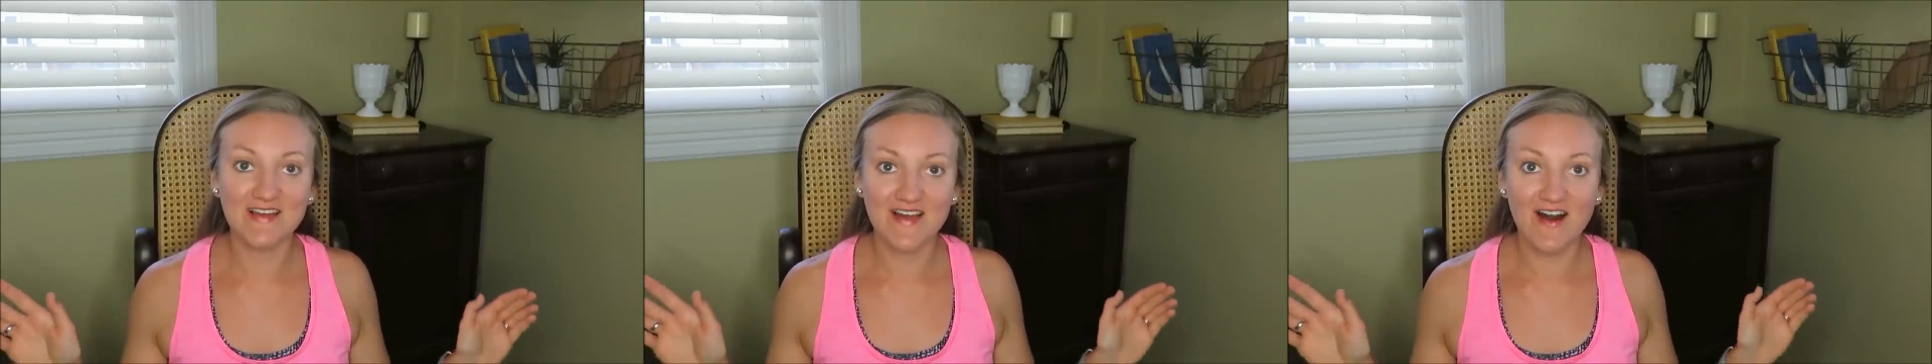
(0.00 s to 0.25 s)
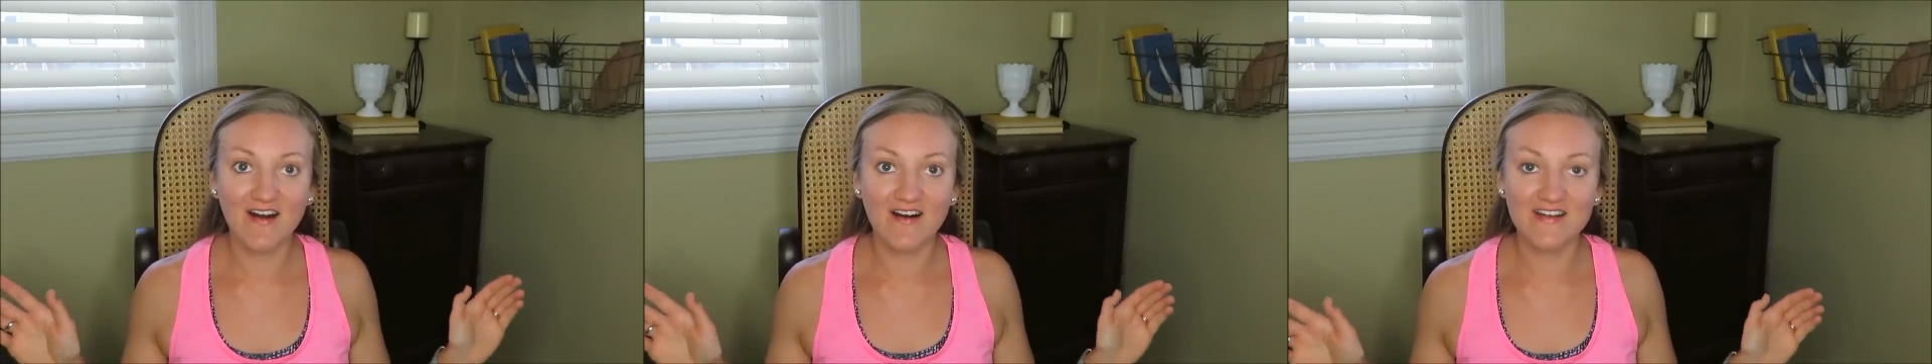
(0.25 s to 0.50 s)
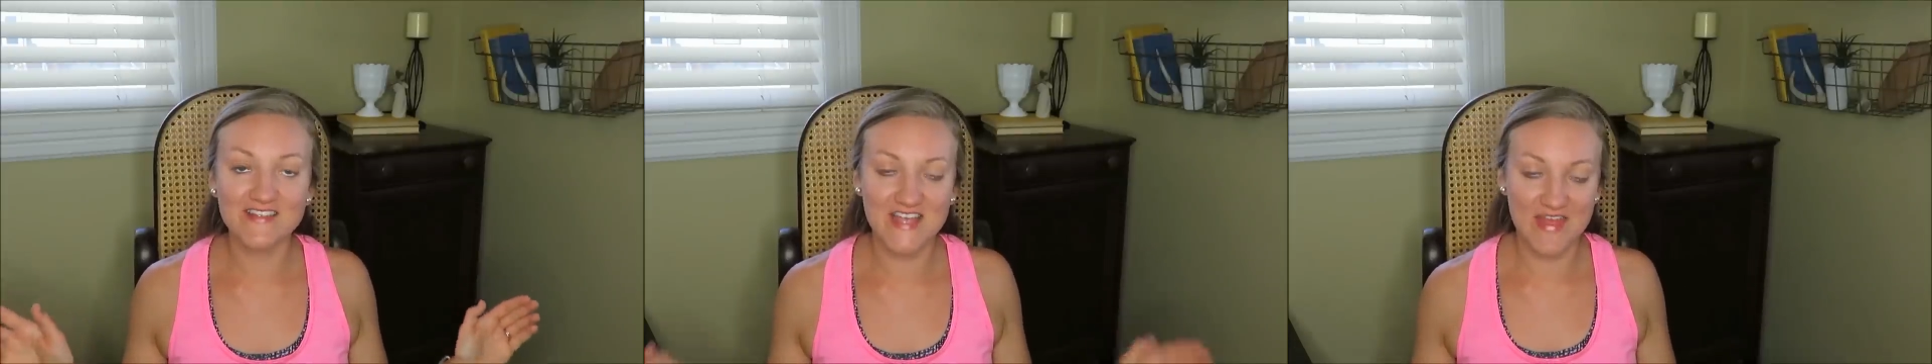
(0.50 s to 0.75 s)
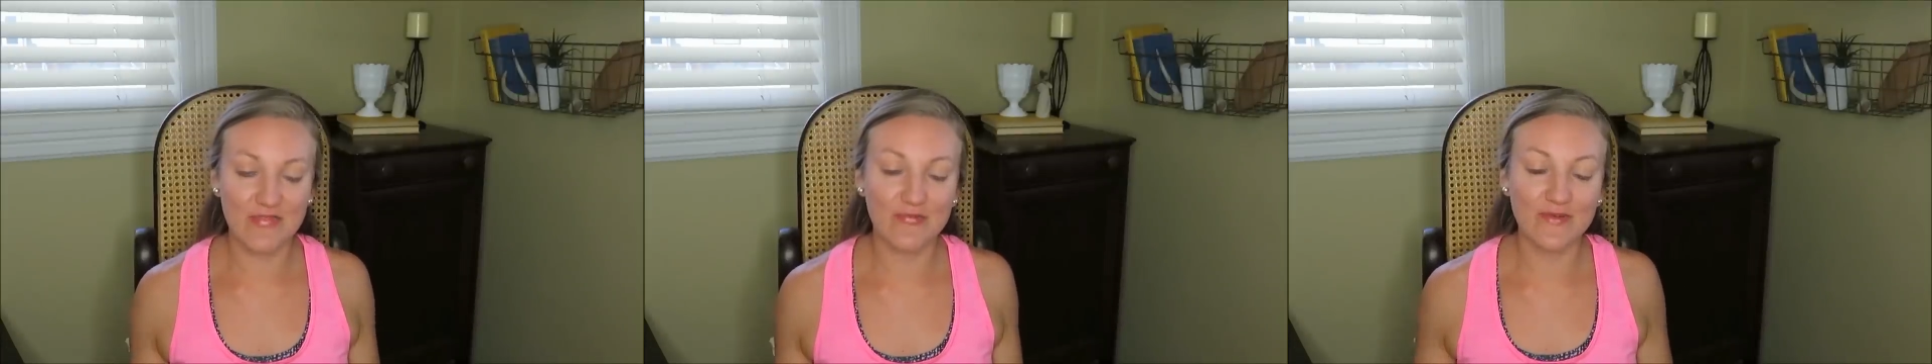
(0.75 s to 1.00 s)
hauls
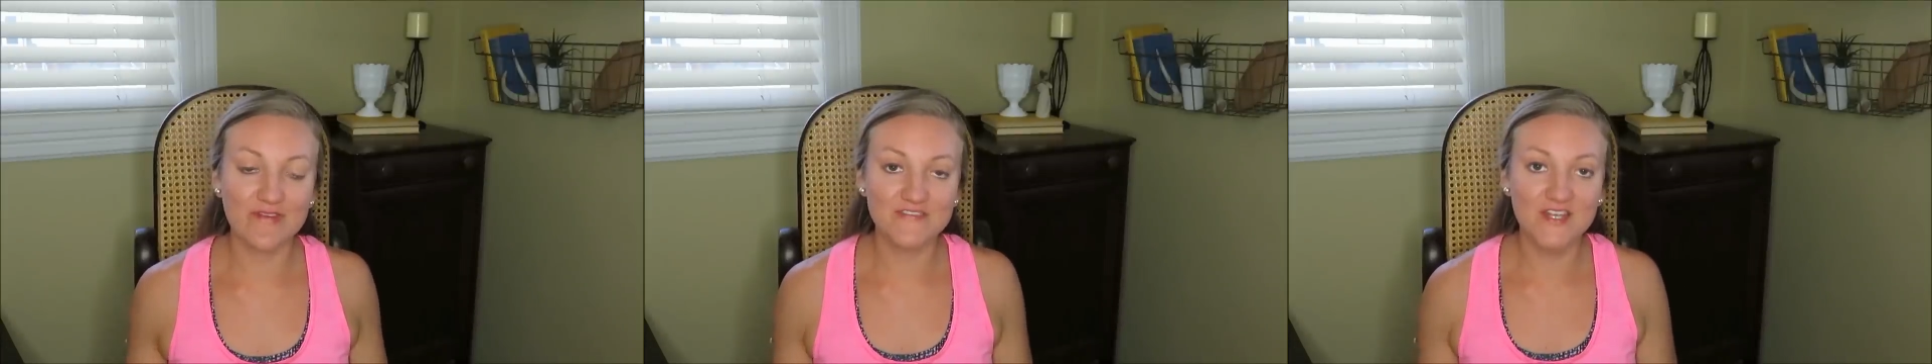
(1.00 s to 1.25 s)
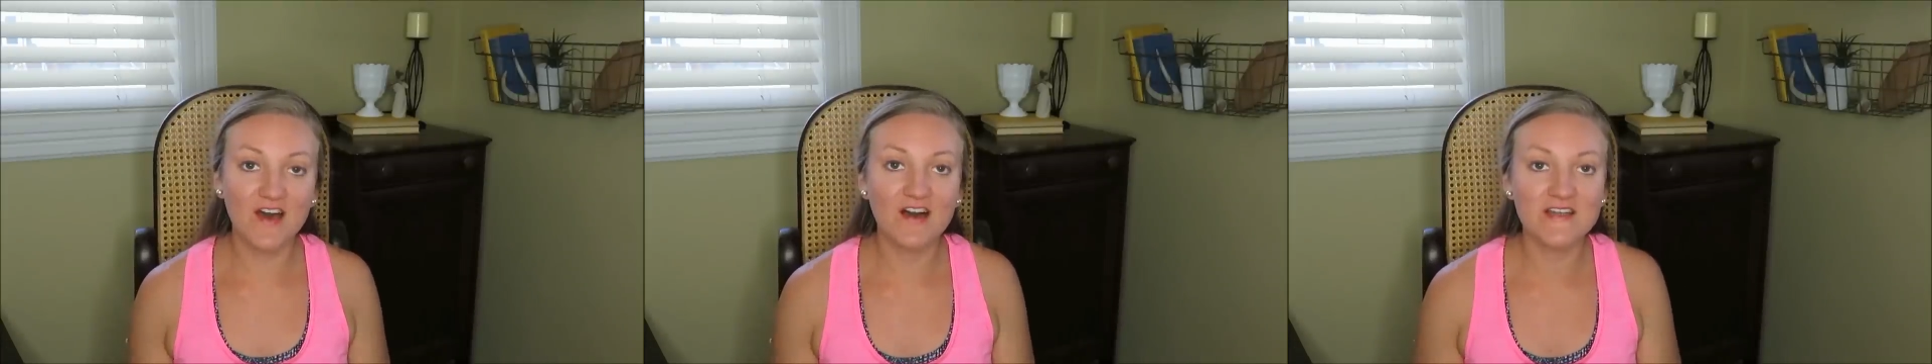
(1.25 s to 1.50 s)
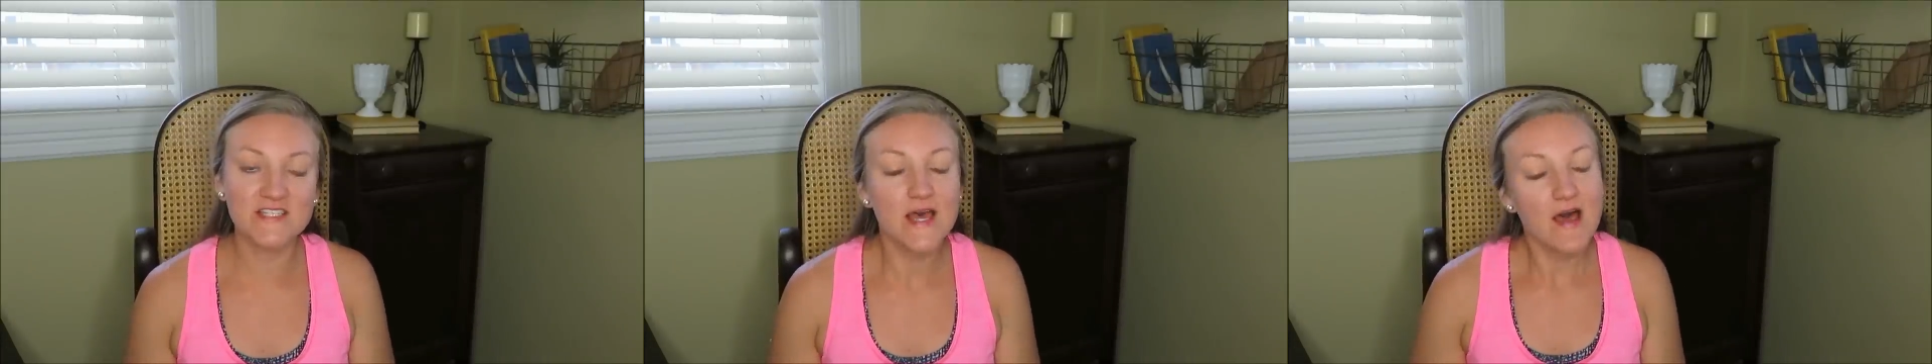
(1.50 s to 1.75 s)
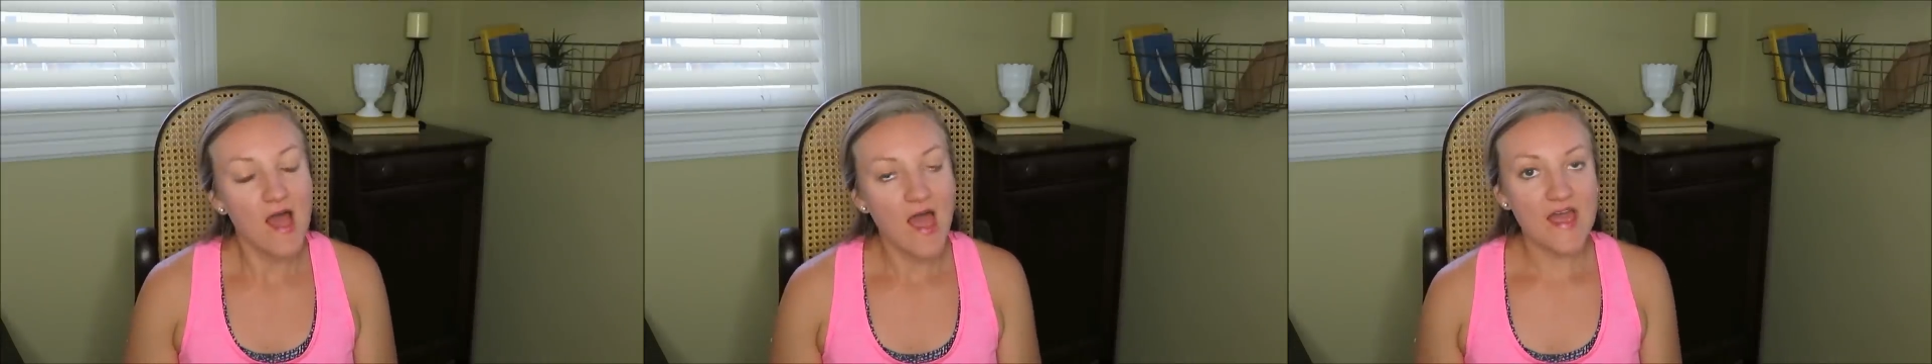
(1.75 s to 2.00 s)
and thrift hauls,
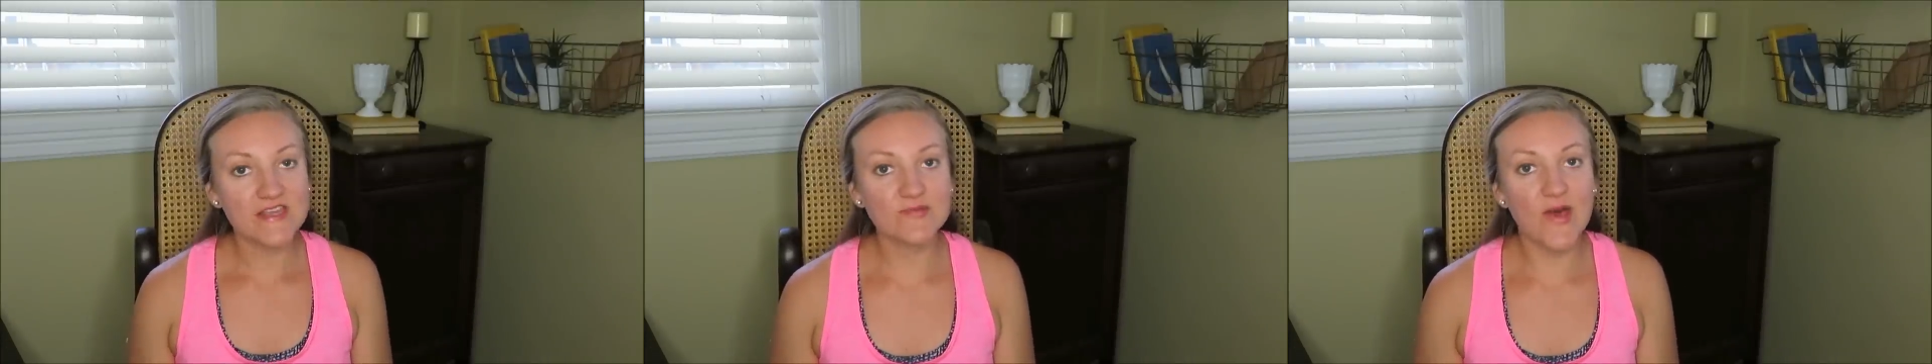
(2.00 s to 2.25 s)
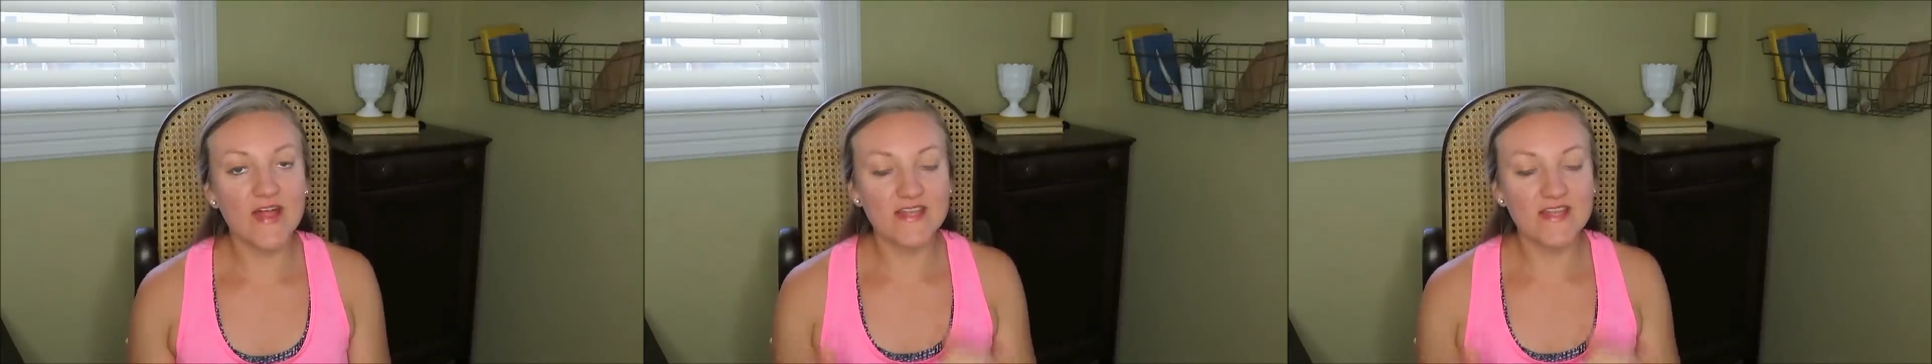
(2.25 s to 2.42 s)
as well